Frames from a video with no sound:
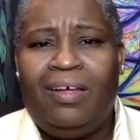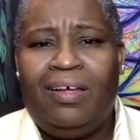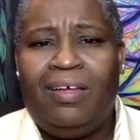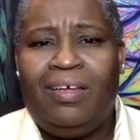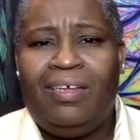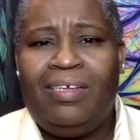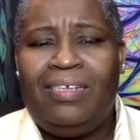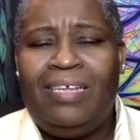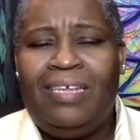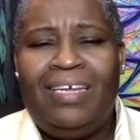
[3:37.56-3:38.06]

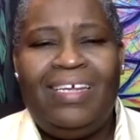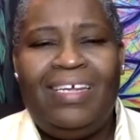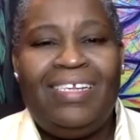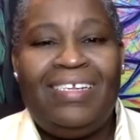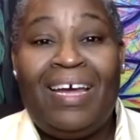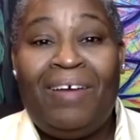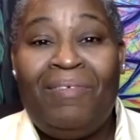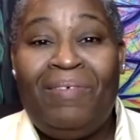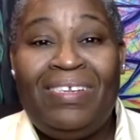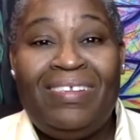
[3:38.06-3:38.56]
See, because
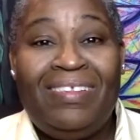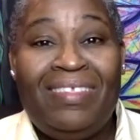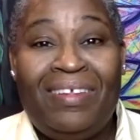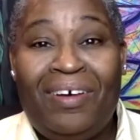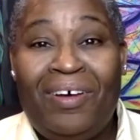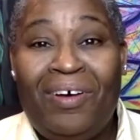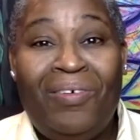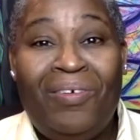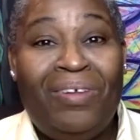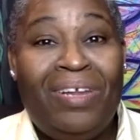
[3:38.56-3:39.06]
I wasn't the
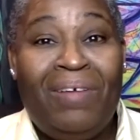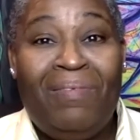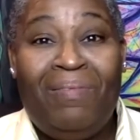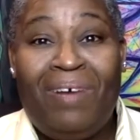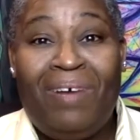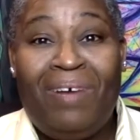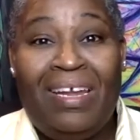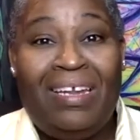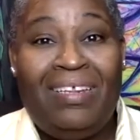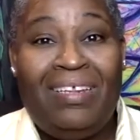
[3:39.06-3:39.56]
only
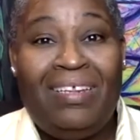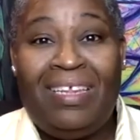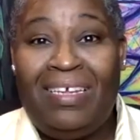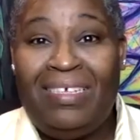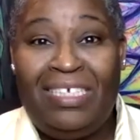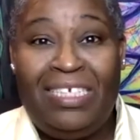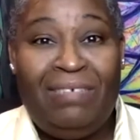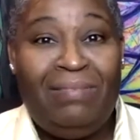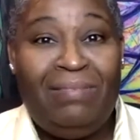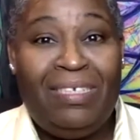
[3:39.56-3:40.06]
one that
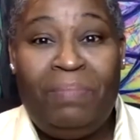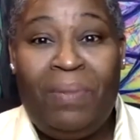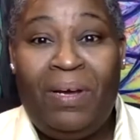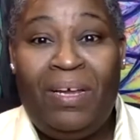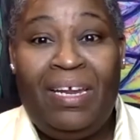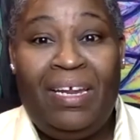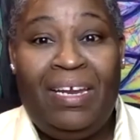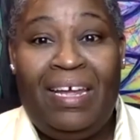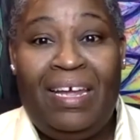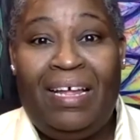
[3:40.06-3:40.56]
she was
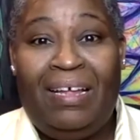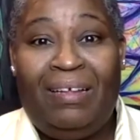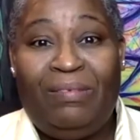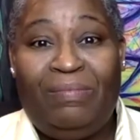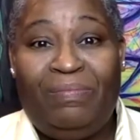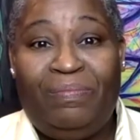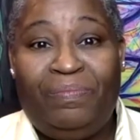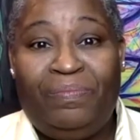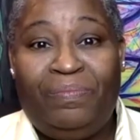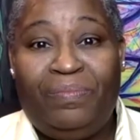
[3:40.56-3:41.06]
putting out.
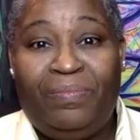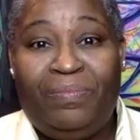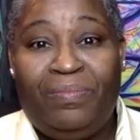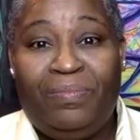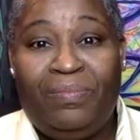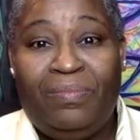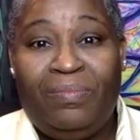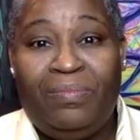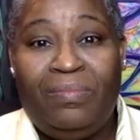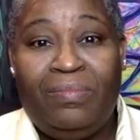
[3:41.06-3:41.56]

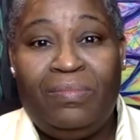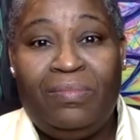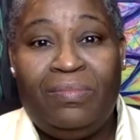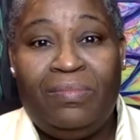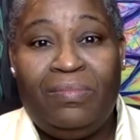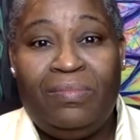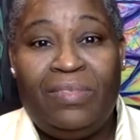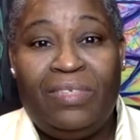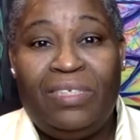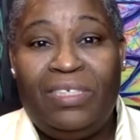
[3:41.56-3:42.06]

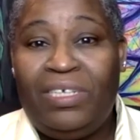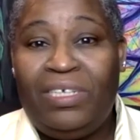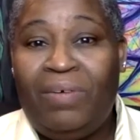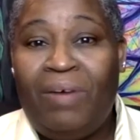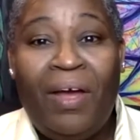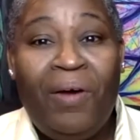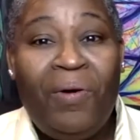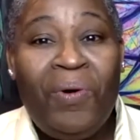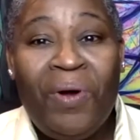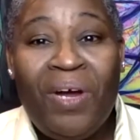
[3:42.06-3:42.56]
So
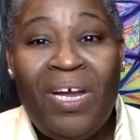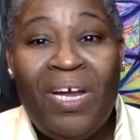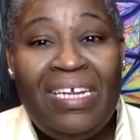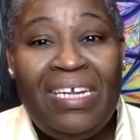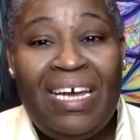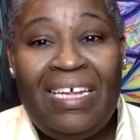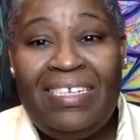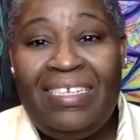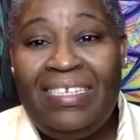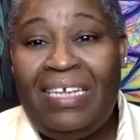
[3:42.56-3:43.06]
I
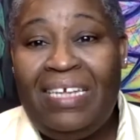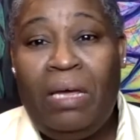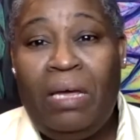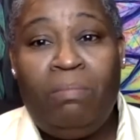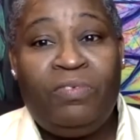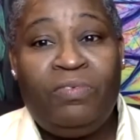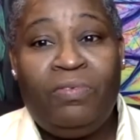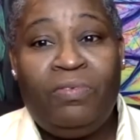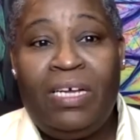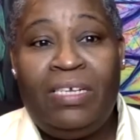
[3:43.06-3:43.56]
organized
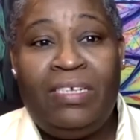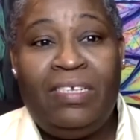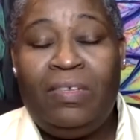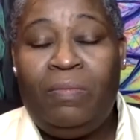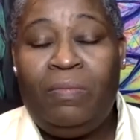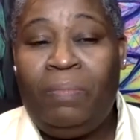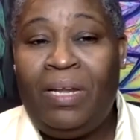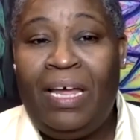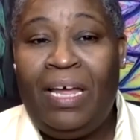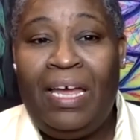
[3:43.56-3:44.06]
games for us to
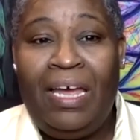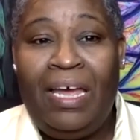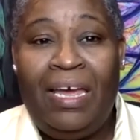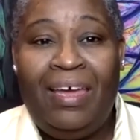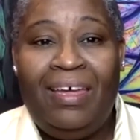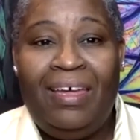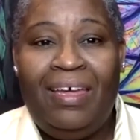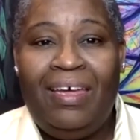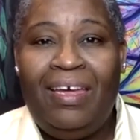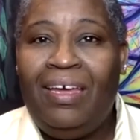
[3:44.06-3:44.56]

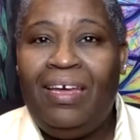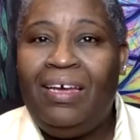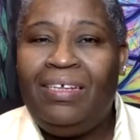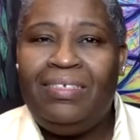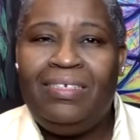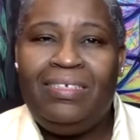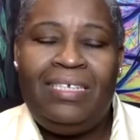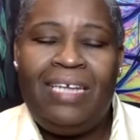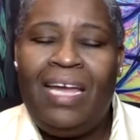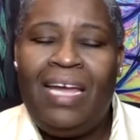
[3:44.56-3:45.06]
play
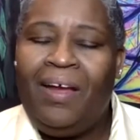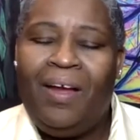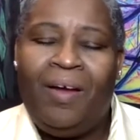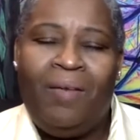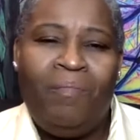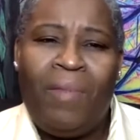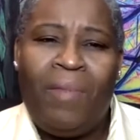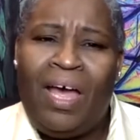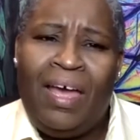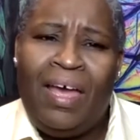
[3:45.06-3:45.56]
to take our
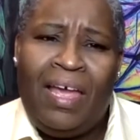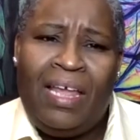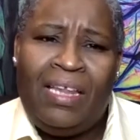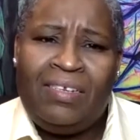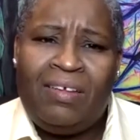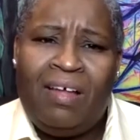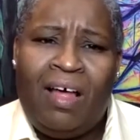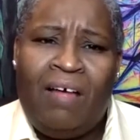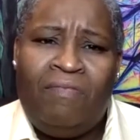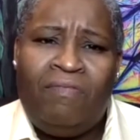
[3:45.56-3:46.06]
minds
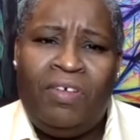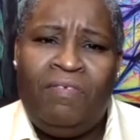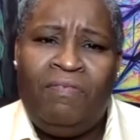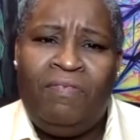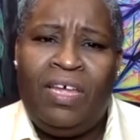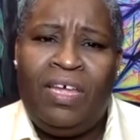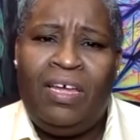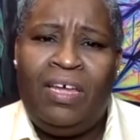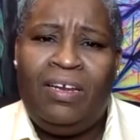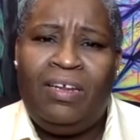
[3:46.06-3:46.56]
off of
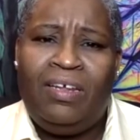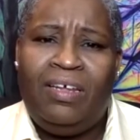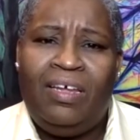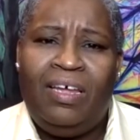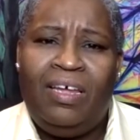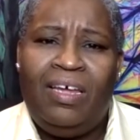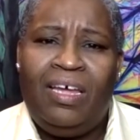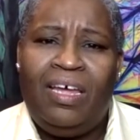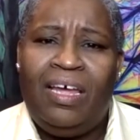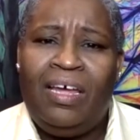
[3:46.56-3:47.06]
it
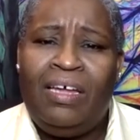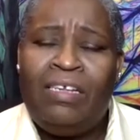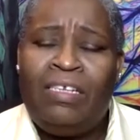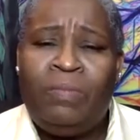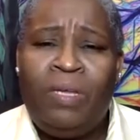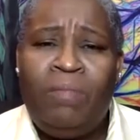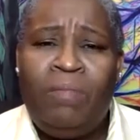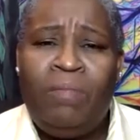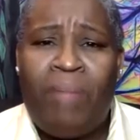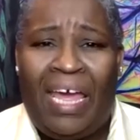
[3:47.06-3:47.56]
as
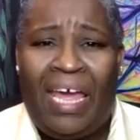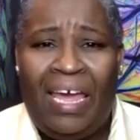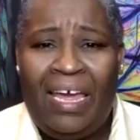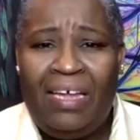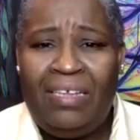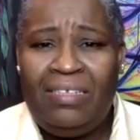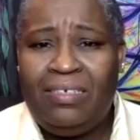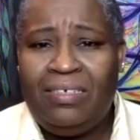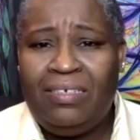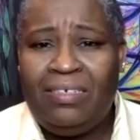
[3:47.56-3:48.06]
we
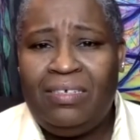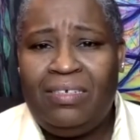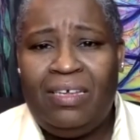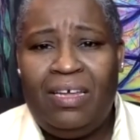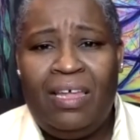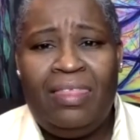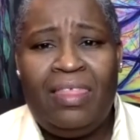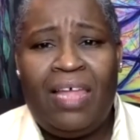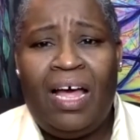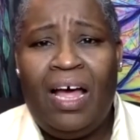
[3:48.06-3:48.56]
baked
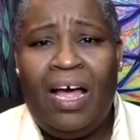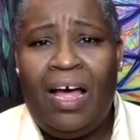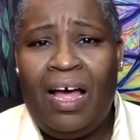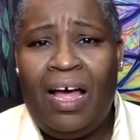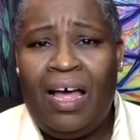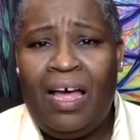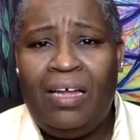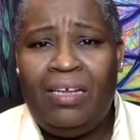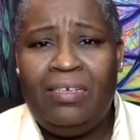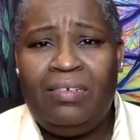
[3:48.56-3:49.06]
in the
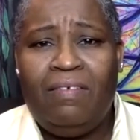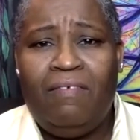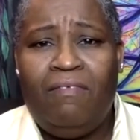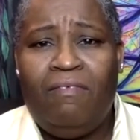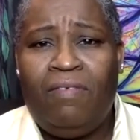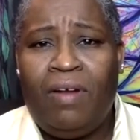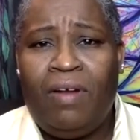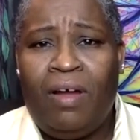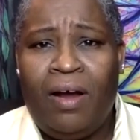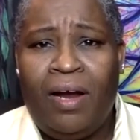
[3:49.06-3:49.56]
hot
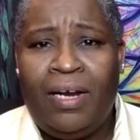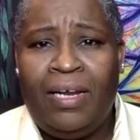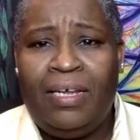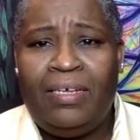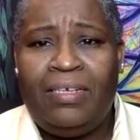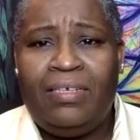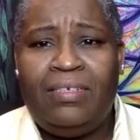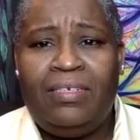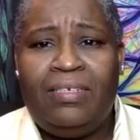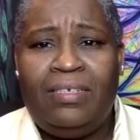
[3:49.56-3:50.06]

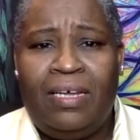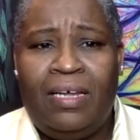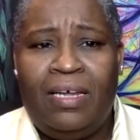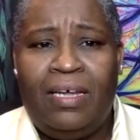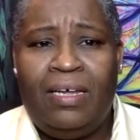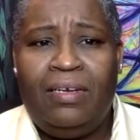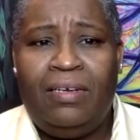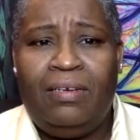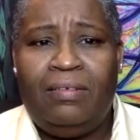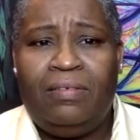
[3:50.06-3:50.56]
Florida
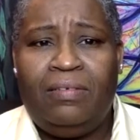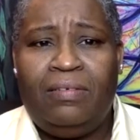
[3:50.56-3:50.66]
sun.